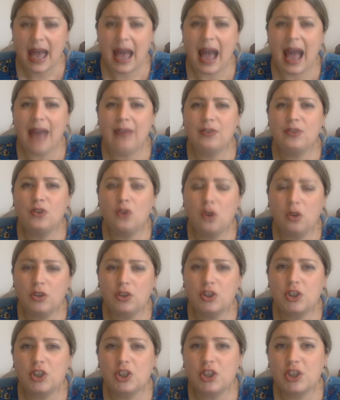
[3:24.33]
and not
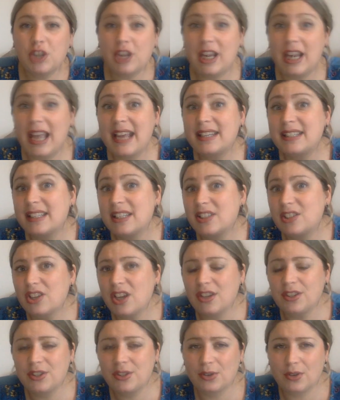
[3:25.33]
just collecting
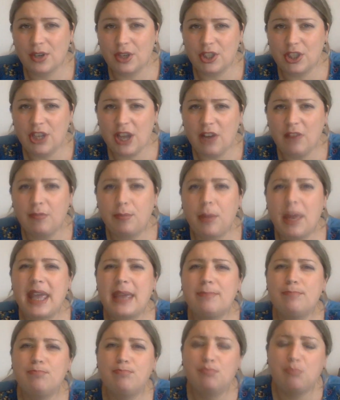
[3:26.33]
dust on a shelf, but
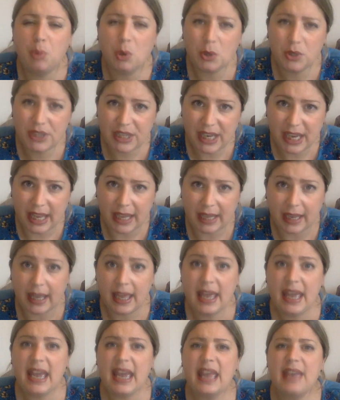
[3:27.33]
embodying,
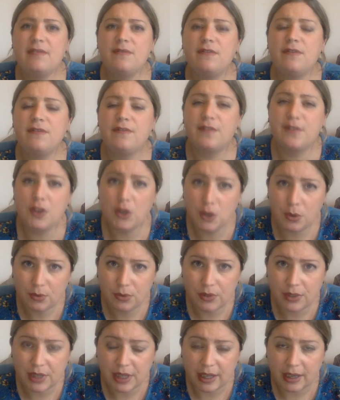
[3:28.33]

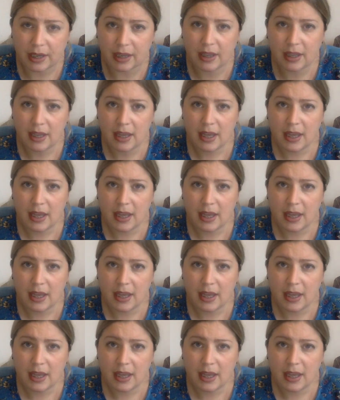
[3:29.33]
infusing,